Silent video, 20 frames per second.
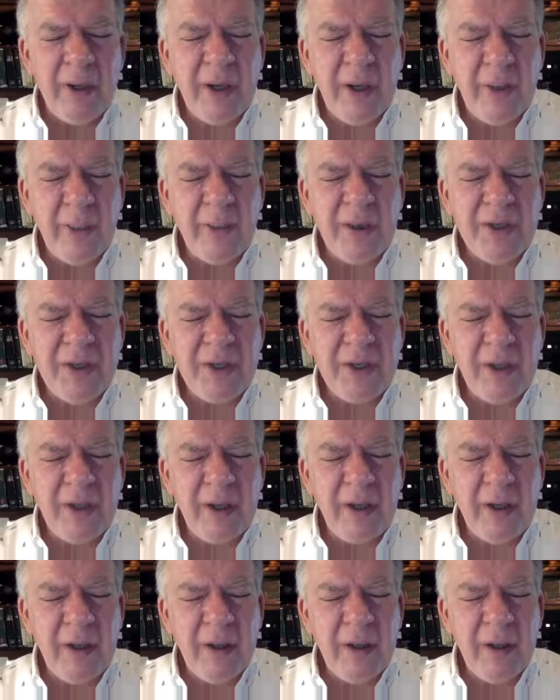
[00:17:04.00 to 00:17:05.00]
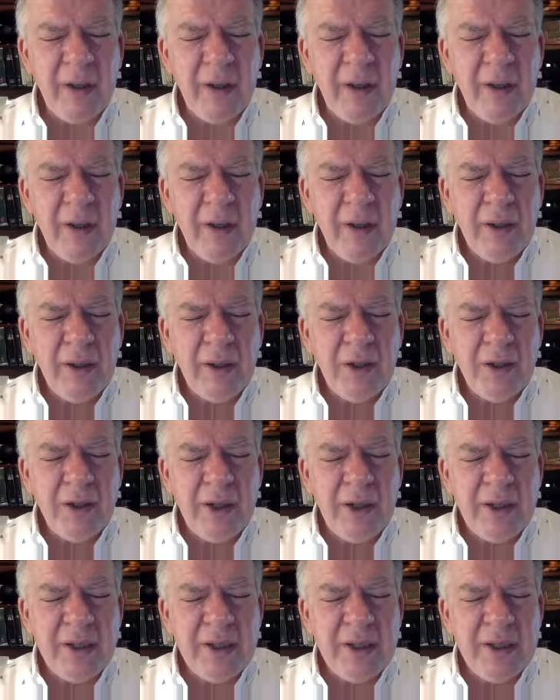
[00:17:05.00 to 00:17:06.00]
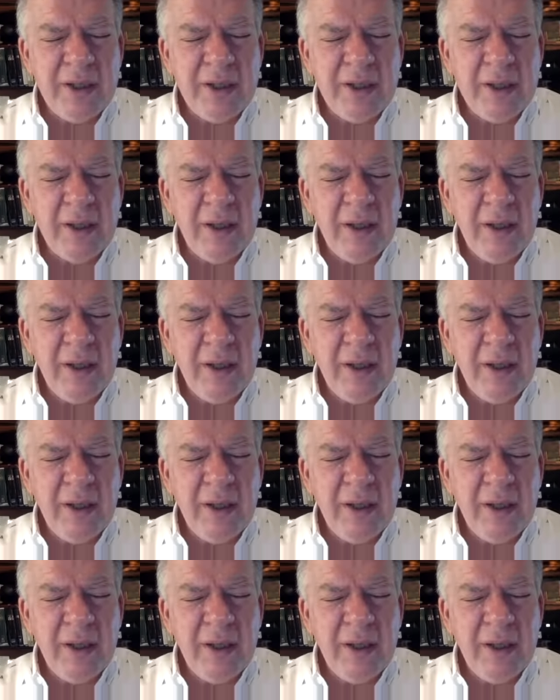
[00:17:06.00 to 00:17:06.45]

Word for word: and we see Jesus,